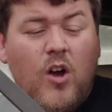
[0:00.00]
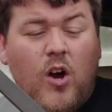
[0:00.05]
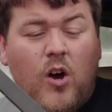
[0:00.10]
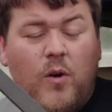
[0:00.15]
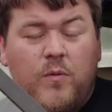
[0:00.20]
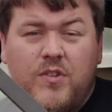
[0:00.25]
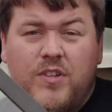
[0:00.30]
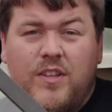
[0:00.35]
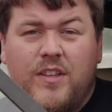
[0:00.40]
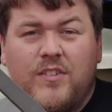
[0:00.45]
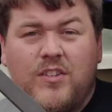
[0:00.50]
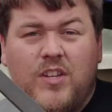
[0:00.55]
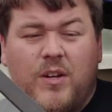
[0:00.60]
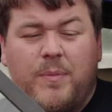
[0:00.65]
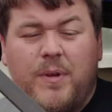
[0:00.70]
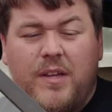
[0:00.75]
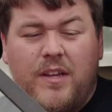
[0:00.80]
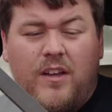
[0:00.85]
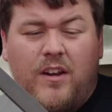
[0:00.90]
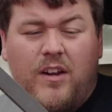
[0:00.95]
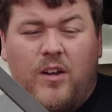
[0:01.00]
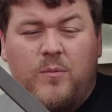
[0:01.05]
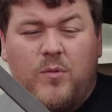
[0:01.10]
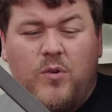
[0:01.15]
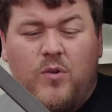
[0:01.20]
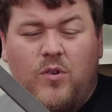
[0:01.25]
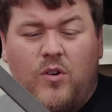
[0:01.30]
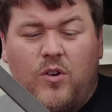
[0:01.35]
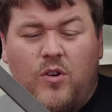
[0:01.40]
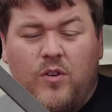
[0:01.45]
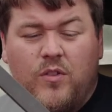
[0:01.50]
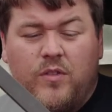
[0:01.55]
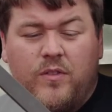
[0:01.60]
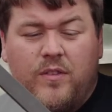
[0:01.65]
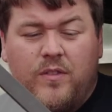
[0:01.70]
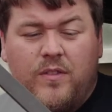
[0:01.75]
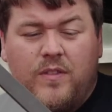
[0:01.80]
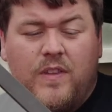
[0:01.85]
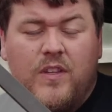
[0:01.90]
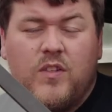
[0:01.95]
Obviously, there's going to be a lot more
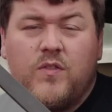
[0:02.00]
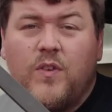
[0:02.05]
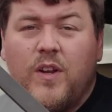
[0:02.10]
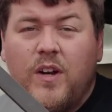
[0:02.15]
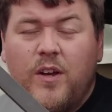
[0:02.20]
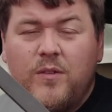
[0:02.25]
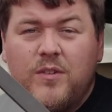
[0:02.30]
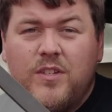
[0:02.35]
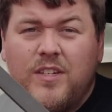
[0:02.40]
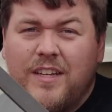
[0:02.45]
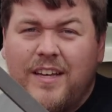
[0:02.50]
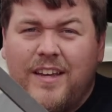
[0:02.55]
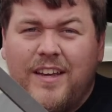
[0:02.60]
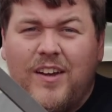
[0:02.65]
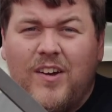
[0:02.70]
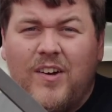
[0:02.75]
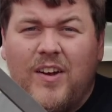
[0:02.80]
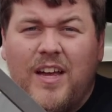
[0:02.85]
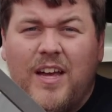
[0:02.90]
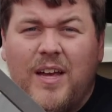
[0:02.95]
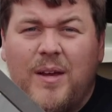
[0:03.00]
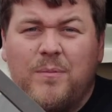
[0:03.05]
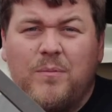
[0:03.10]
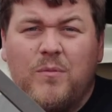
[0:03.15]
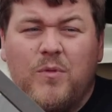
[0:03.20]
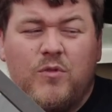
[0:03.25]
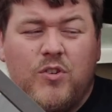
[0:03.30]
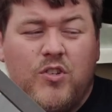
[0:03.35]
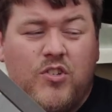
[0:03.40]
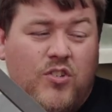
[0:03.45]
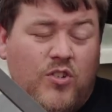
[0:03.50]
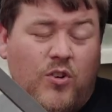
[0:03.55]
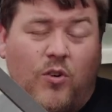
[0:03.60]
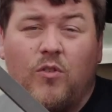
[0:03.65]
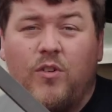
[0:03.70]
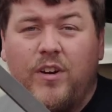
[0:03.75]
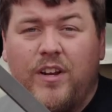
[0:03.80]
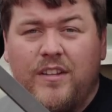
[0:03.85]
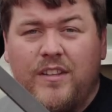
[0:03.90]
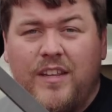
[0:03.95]
on this fellow. Today I am
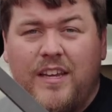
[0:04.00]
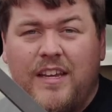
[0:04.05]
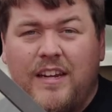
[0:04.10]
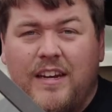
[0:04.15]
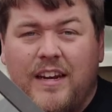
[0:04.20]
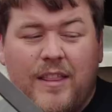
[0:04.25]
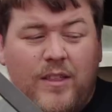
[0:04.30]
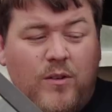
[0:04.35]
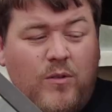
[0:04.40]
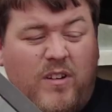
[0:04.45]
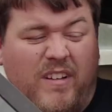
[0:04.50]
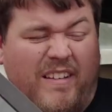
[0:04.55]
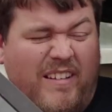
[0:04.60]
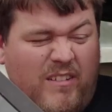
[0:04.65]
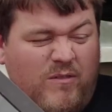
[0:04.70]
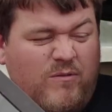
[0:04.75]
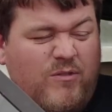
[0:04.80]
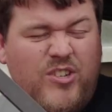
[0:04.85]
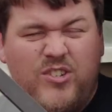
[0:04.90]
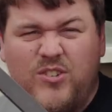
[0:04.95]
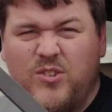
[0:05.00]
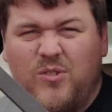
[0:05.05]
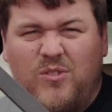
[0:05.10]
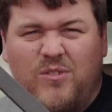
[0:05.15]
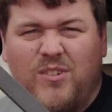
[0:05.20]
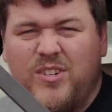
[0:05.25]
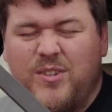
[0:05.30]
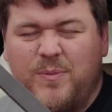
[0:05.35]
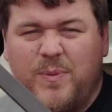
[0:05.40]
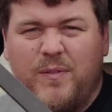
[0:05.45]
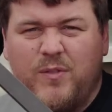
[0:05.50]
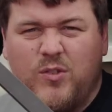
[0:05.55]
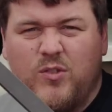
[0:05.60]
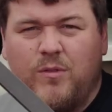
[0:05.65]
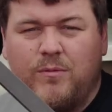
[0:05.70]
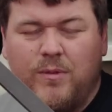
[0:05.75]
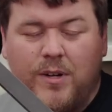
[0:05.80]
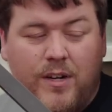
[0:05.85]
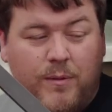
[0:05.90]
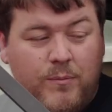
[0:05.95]
restoring the leather. Well, restore is a bit of a
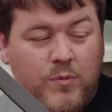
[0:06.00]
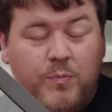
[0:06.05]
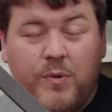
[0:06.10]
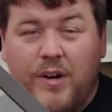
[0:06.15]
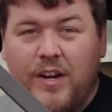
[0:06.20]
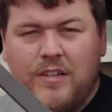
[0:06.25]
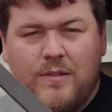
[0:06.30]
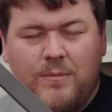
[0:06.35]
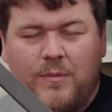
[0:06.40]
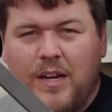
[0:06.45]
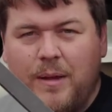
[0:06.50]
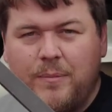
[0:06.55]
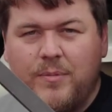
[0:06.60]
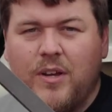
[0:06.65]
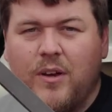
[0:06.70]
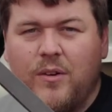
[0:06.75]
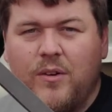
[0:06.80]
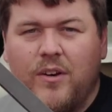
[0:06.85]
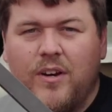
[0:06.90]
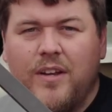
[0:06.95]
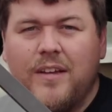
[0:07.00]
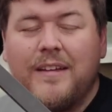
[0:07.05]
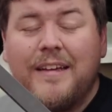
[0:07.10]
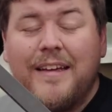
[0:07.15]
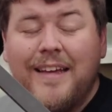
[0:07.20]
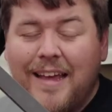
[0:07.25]
strong word. I'm spraying some Gliptone on it.